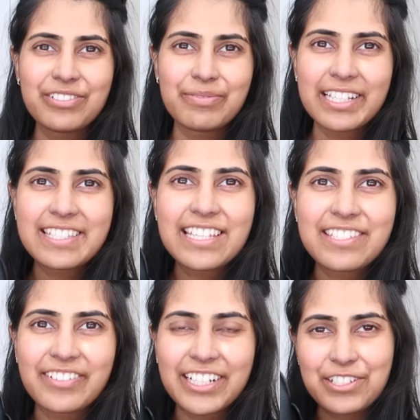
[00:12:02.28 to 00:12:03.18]
from
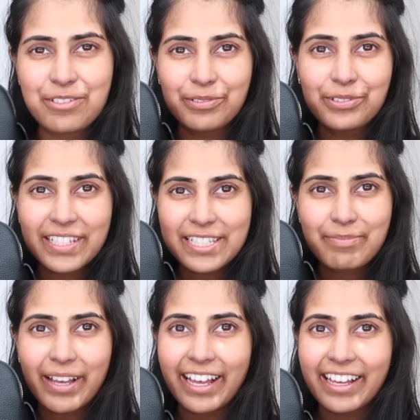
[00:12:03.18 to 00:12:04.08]
Accessorize, she bought this
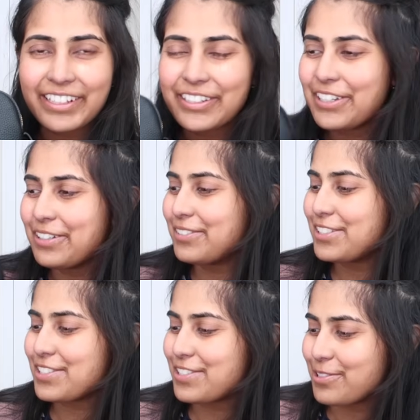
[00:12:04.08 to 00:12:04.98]
bag,
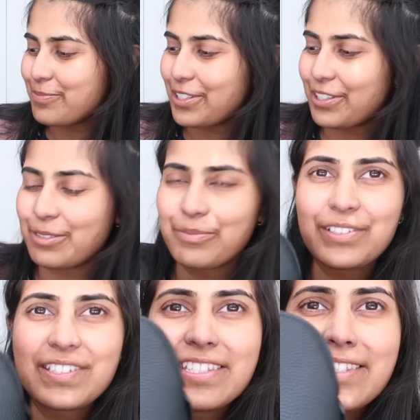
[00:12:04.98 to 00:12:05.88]
which is super cute because it